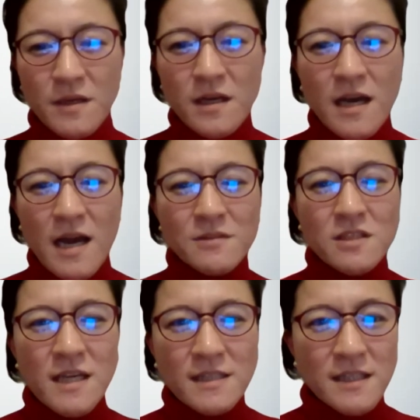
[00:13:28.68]
but I'm
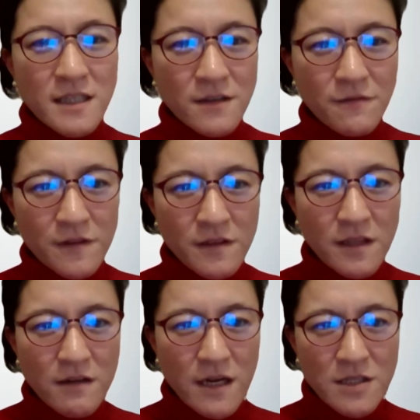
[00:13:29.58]
just asking if
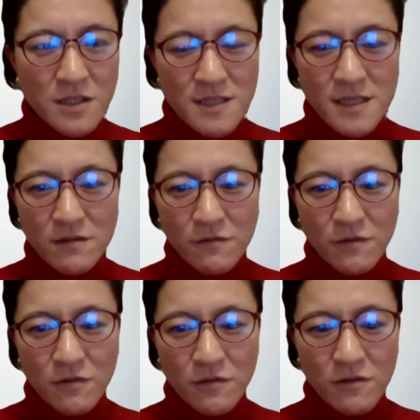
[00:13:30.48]
now I just take the
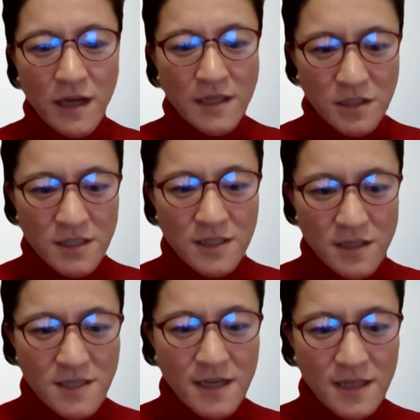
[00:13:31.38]
floor. I just
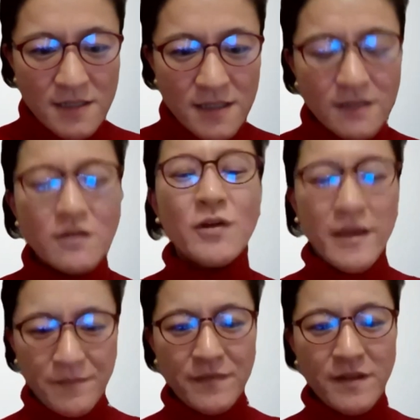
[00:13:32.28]
start then.
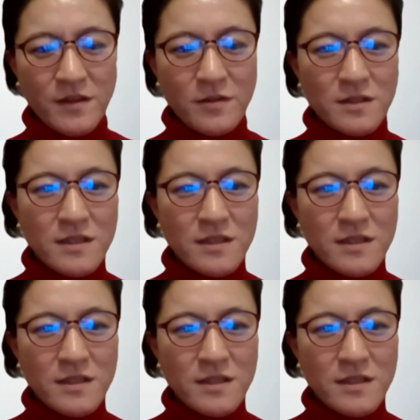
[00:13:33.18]
Okay, noted.